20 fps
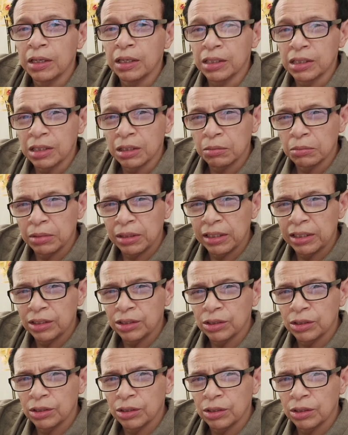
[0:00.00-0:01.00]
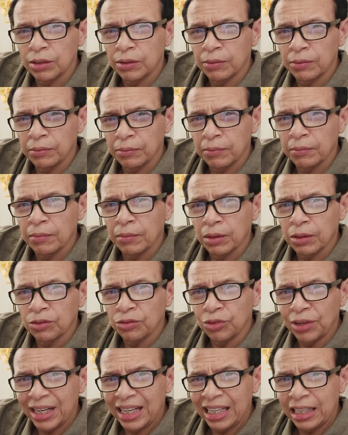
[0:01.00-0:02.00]
It simulates
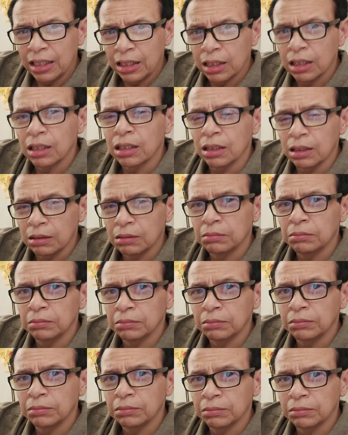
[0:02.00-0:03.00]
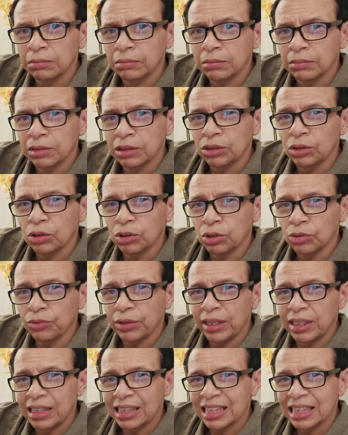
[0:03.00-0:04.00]
rain. It's called a
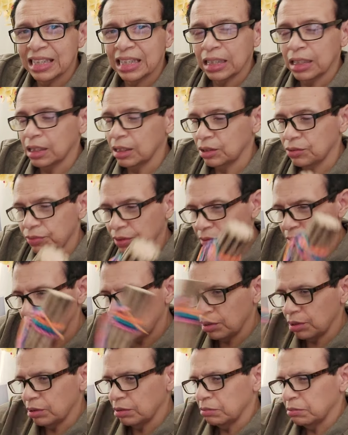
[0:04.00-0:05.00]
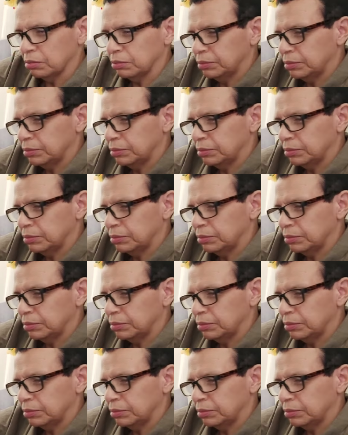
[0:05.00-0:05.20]
rain stick. It's very good.